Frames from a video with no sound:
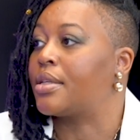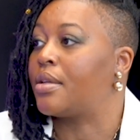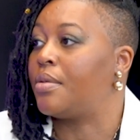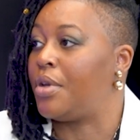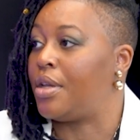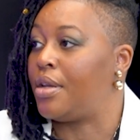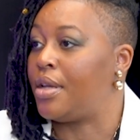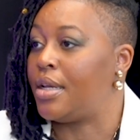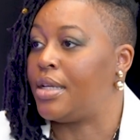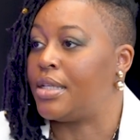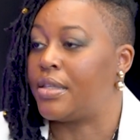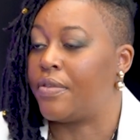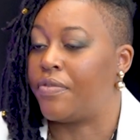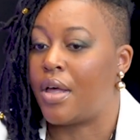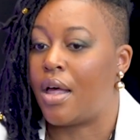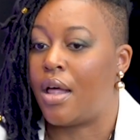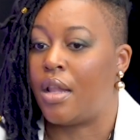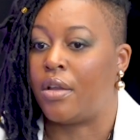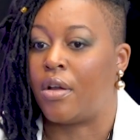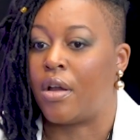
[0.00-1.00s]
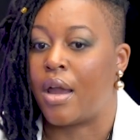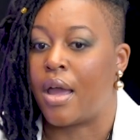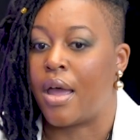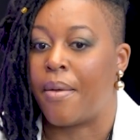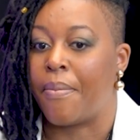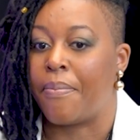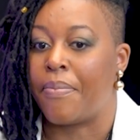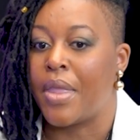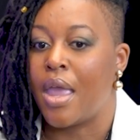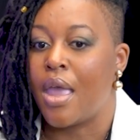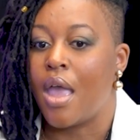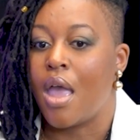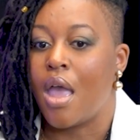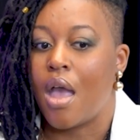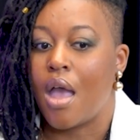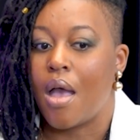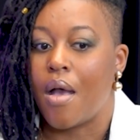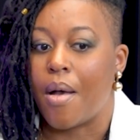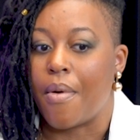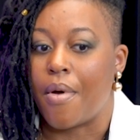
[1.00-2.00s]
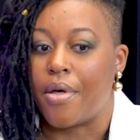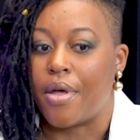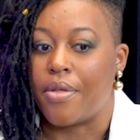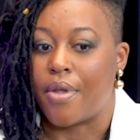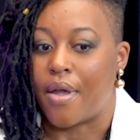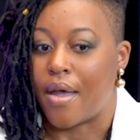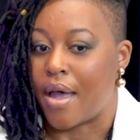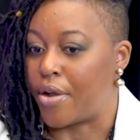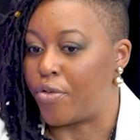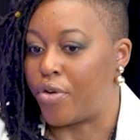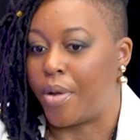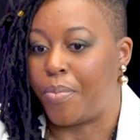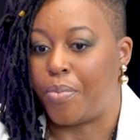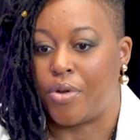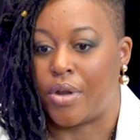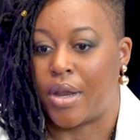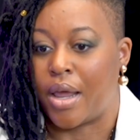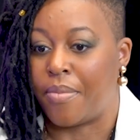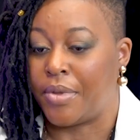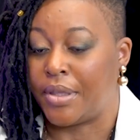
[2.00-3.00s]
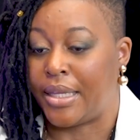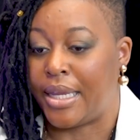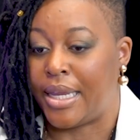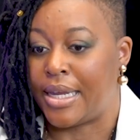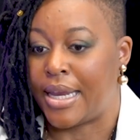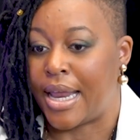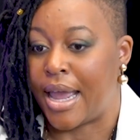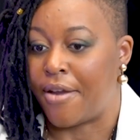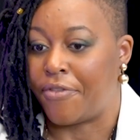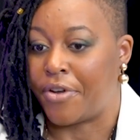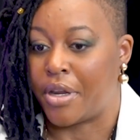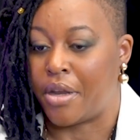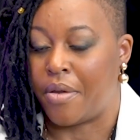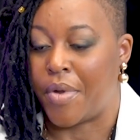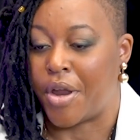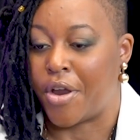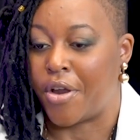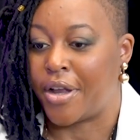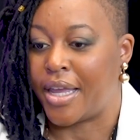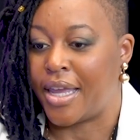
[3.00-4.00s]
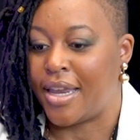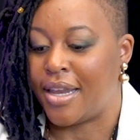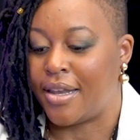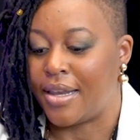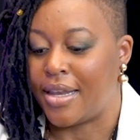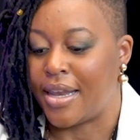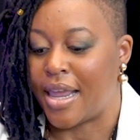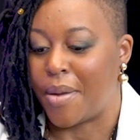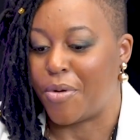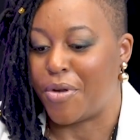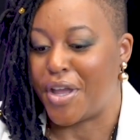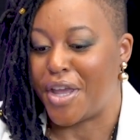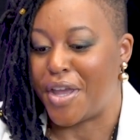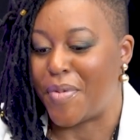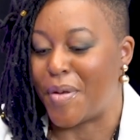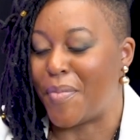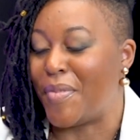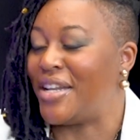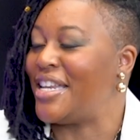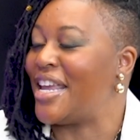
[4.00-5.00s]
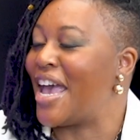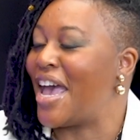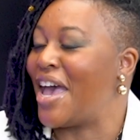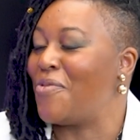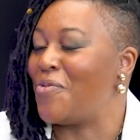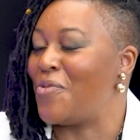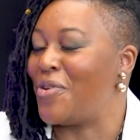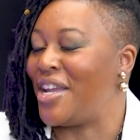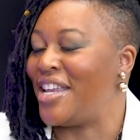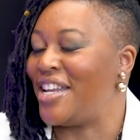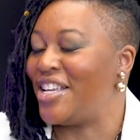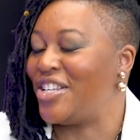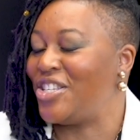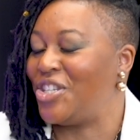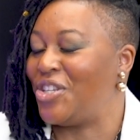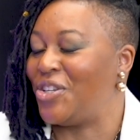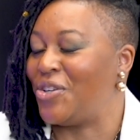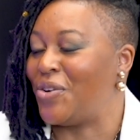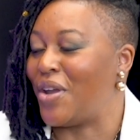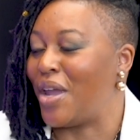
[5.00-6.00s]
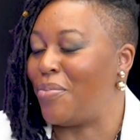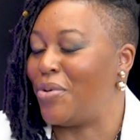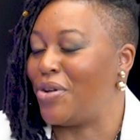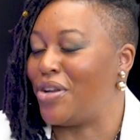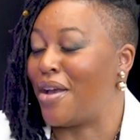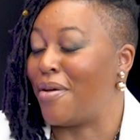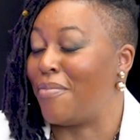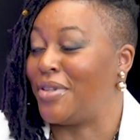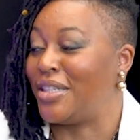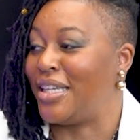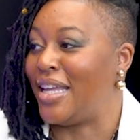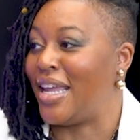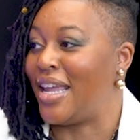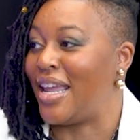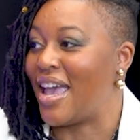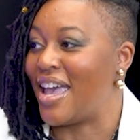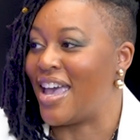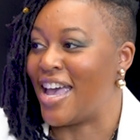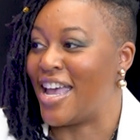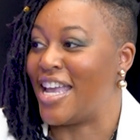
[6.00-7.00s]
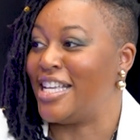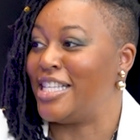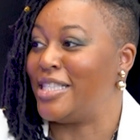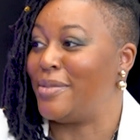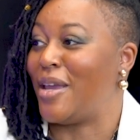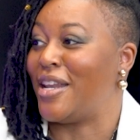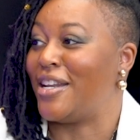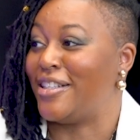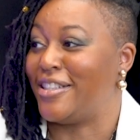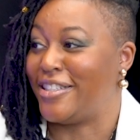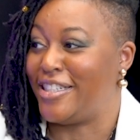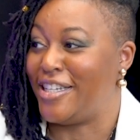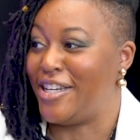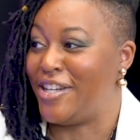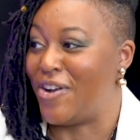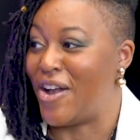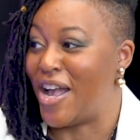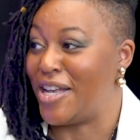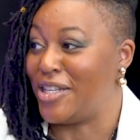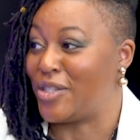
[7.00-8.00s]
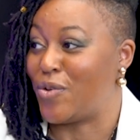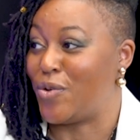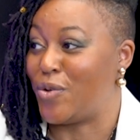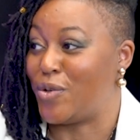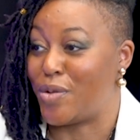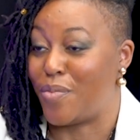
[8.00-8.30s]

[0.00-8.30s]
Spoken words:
communities of color. I grew up predominantly in an African-American neighborhood, but my dad went to a predominantly Hispanic Latino high school. So